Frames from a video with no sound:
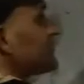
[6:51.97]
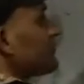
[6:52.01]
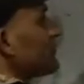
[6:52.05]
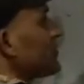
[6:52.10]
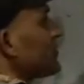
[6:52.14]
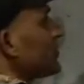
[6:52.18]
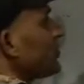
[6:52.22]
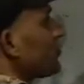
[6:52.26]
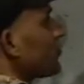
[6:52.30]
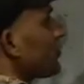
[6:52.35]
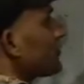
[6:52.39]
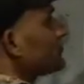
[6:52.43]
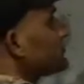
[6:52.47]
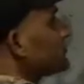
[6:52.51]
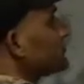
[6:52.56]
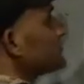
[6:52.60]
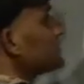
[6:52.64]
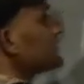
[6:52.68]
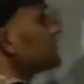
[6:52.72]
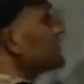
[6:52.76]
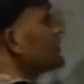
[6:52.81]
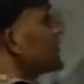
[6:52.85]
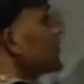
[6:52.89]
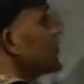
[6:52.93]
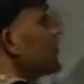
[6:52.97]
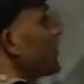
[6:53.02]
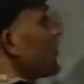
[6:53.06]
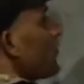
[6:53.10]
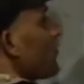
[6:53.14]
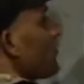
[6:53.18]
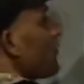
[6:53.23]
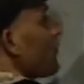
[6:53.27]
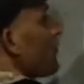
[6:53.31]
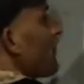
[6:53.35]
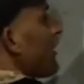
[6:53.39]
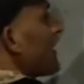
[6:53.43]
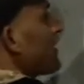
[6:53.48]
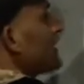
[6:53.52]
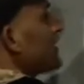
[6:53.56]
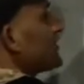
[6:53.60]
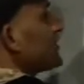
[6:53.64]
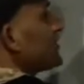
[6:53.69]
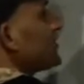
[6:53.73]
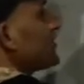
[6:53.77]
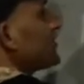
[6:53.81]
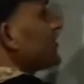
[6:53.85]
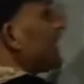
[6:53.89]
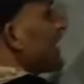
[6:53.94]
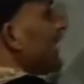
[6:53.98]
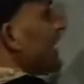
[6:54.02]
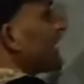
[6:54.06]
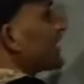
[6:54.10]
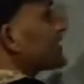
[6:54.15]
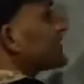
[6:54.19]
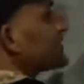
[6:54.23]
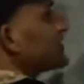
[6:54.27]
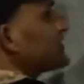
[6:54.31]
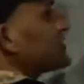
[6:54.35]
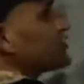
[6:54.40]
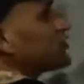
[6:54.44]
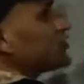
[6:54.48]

meaning of this. When x is